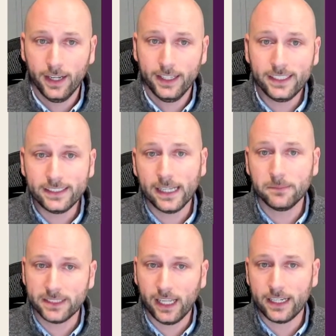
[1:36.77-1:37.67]
In this
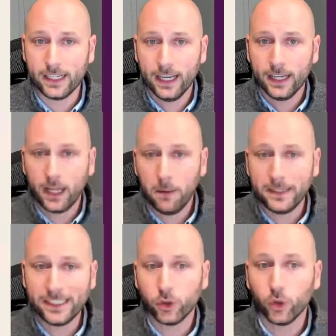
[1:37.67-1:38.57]
same study,
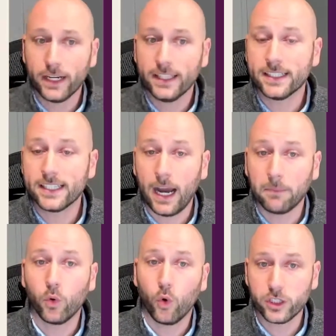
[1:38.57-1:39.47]
companies who are in the
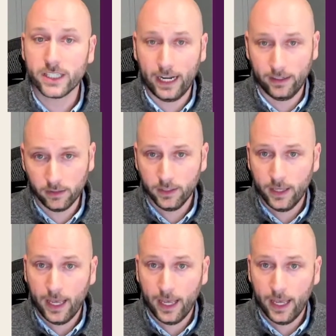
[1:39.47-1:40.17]
top quartile,